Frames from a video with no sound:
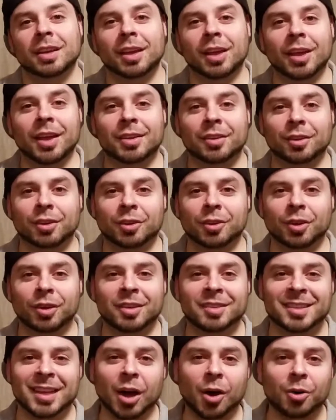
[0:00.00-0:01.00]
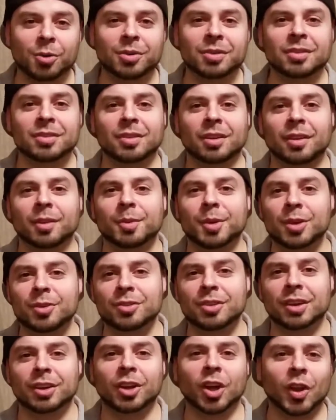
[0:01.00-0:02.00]
It has, the sounds, the
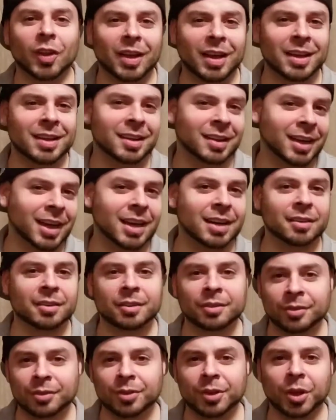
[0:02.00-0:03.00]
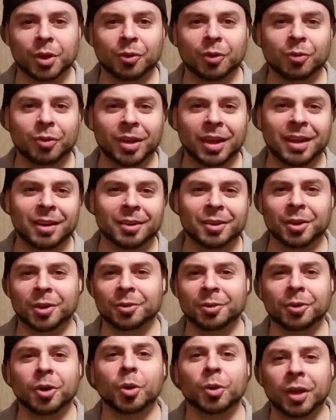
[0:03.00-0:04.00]
music and all that, they kind of, I don't
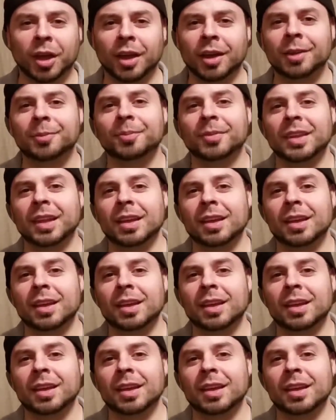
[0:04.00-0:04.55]
know, they're okay.